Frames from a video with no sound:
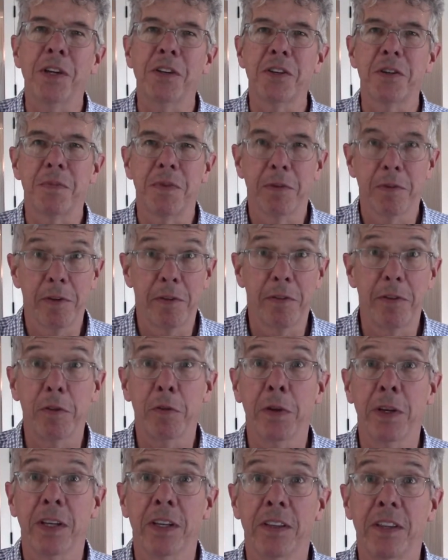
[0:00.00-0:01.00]
to be
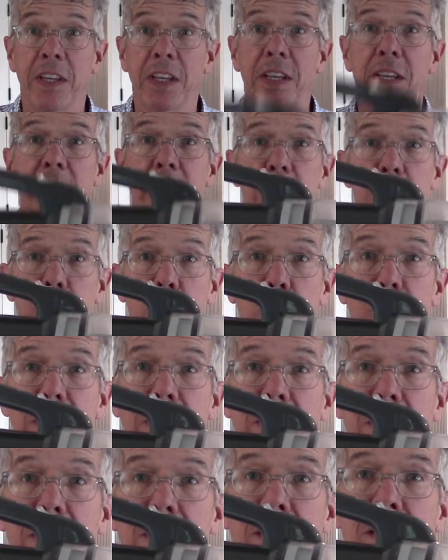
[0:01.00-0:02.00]
reviewing the
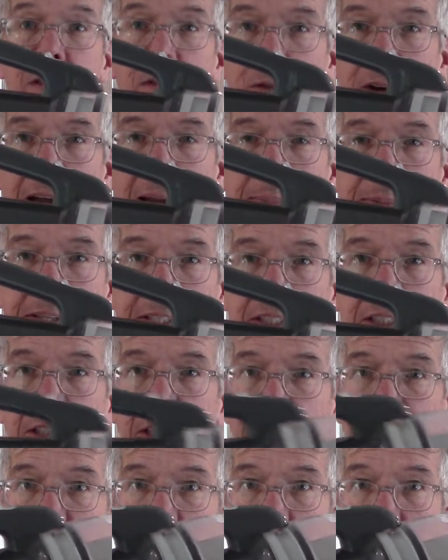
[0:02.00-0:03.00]
EUREKA
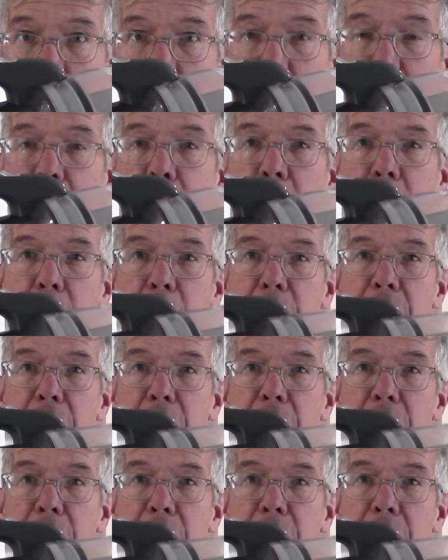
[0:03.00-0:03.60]
RapidClean Pro.